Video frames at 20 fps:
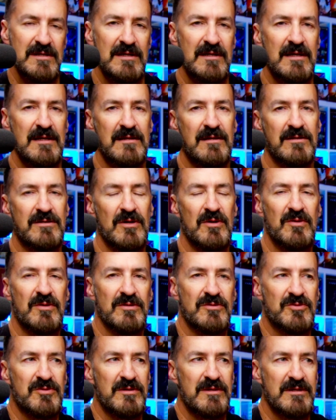I think the
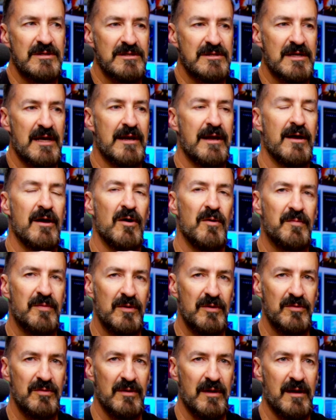tokens really just kind of help
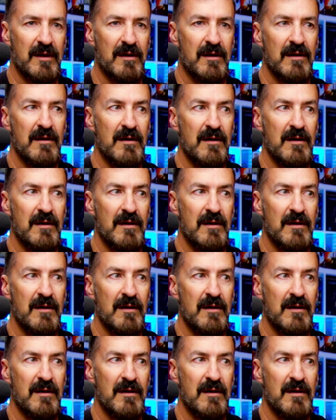you like